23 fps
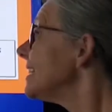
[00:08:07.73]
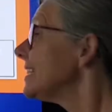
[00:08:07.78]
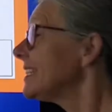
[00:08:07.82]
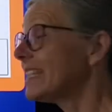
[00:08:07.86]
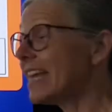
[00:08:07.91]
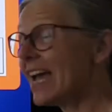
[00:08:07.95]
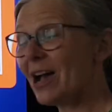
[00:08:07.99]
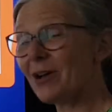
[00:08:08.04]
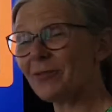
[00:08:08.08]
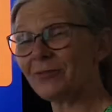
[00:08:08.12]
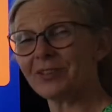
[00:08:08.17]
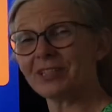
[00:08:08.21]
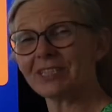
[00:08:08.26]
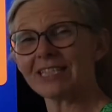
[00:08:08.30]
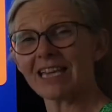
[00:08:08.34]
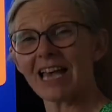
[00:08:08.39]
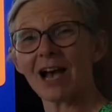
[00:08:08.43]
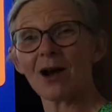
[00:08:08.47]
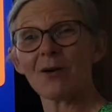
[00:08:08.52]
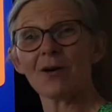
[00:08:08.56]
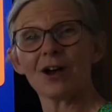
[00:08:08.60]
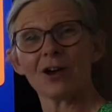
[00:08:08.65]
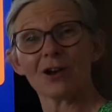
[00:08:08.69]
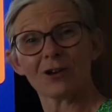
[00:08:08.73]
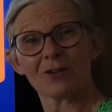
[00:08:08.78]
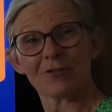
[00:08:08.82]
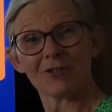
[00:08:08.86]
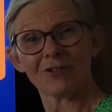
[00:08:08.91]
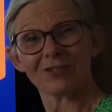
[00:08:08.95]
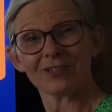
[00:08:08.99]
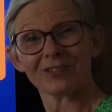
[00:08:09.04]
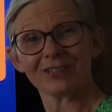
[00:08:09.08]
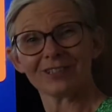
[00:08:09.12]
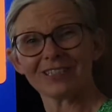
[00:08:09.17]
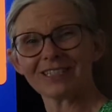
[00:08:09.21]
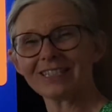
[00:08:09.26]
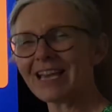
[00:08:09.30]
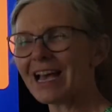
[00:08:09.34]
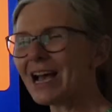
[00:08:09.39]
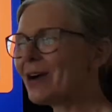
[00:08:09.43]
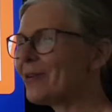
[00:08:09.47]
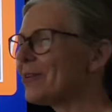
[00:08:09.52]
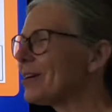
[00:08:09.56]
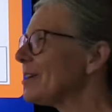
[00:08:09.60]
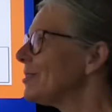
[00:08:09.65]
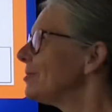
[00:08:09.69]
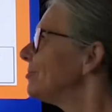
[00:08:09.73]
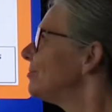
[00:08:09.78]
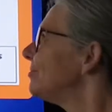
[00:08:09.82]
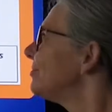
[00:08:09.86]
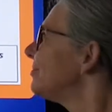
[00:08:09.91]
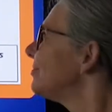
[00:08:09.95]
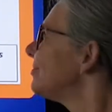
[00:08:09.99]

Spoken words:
Down the tower, across the tower.